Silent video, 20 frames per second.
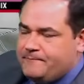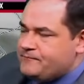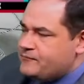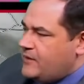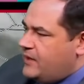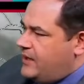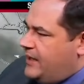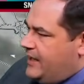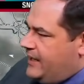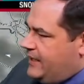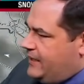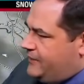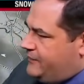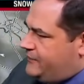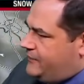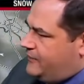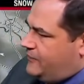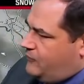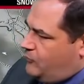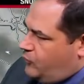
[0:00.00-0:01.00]

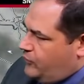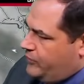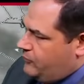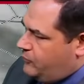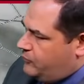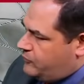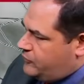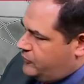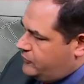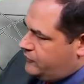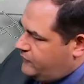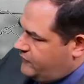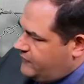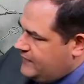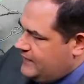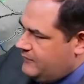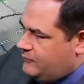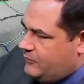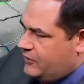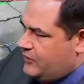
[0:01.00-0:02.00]
And we could
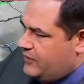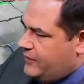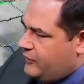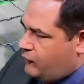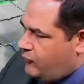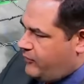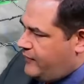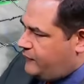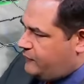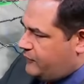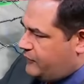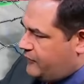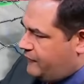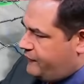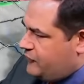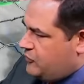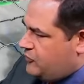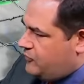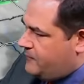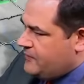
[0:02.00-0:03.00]
get grazed with a
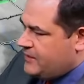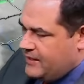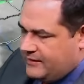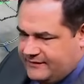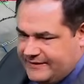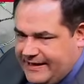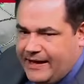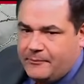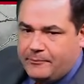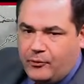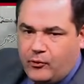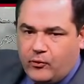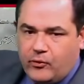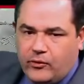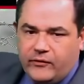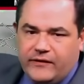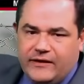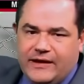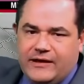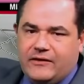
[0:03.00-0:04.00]
few
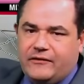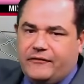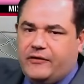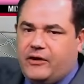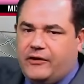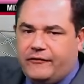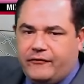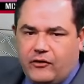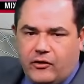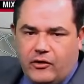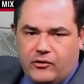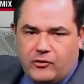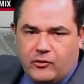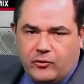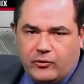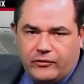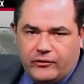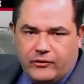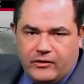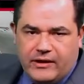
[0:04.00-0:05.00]
downpours in the very far
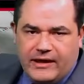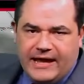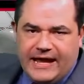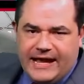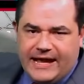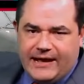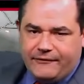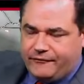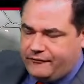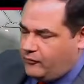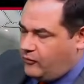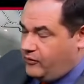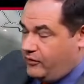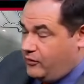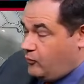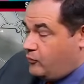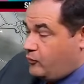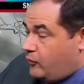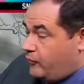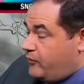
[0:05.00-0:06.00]
northern half or
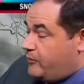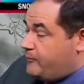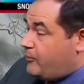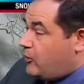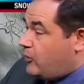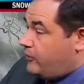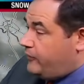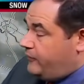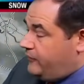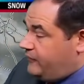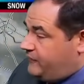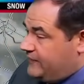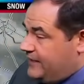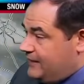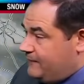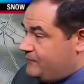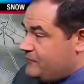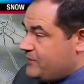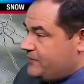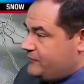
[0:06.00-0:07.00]
northern part of the
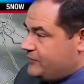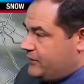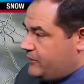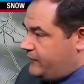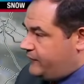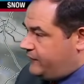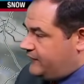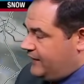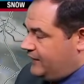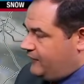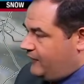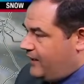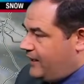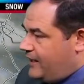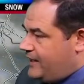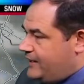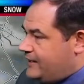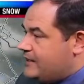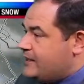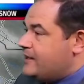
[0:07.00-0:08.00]
state near the state
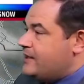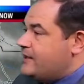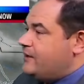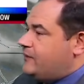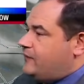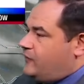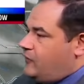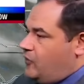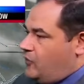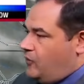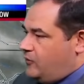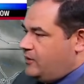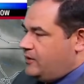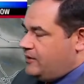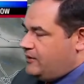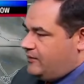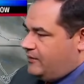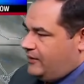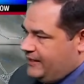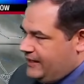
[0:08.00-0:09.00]
line. So
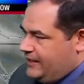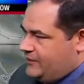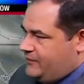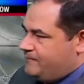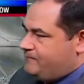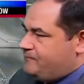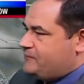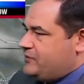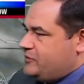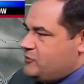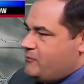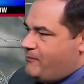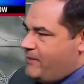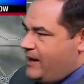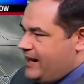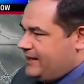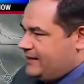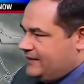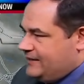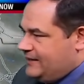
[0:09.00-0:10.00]
again, you
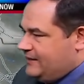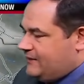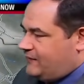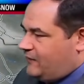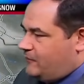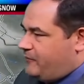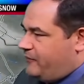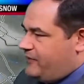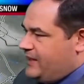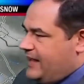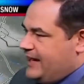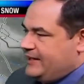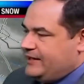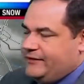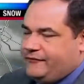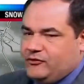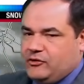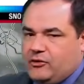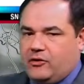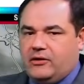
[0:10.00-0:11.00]
might get some of that
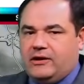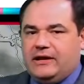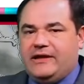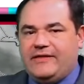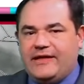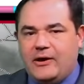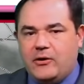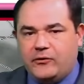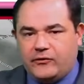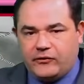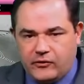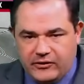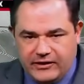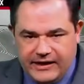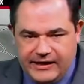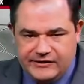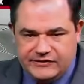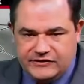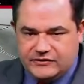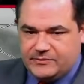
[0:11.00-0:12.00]
if you're in those
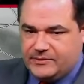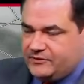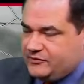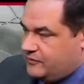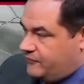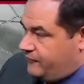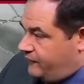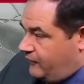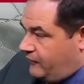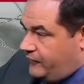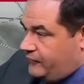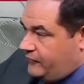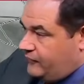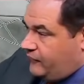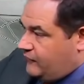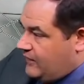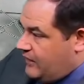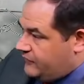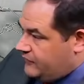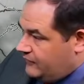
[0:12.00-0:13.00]
locations, but further to the
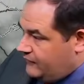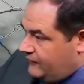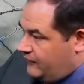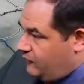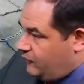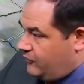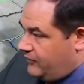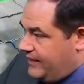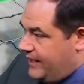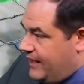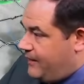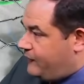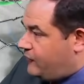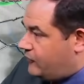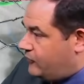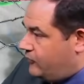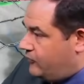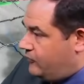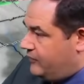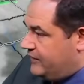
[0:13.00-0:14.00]
south, you can see really
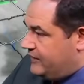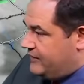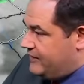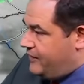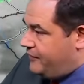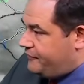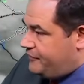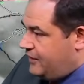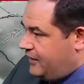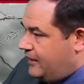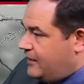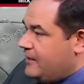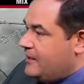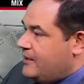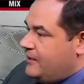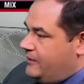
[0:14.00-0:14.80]
absolutely nothing.